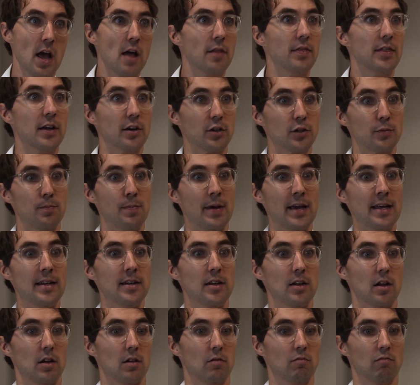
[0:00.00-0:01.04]
There's
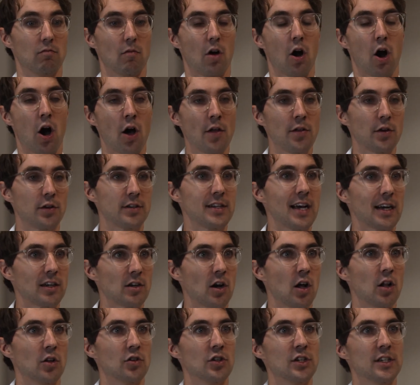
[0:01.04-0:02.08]
been other
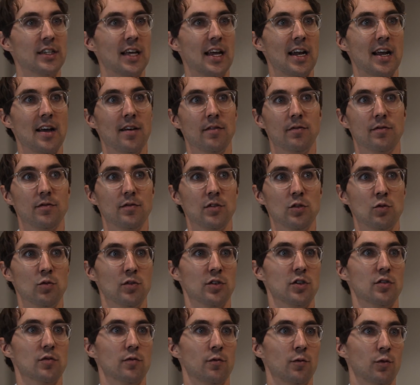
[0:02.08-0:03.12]
technologies that have
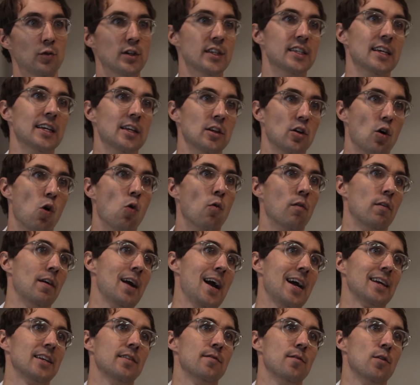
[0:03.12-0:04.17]
used freezing
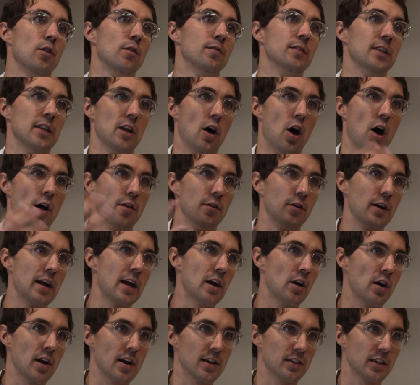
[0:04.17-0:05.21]
overactive nerves in other
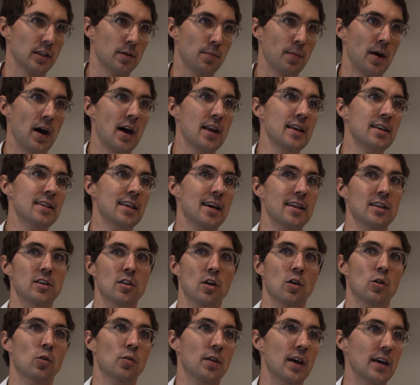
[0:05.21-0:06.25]
areas of the body that
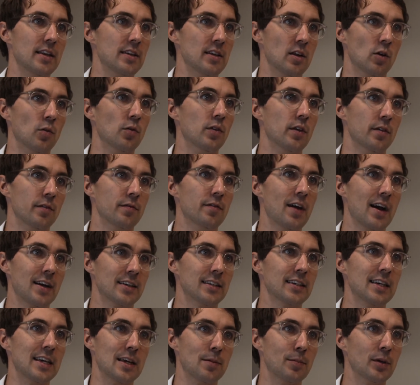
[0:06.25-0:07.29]
know that the
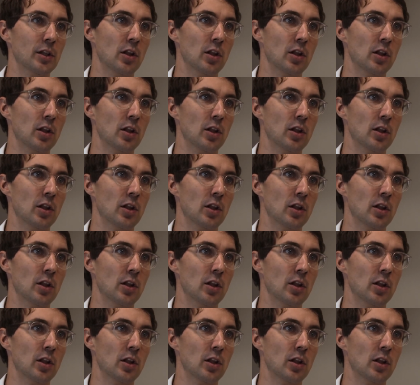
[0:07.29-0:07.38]
effects can be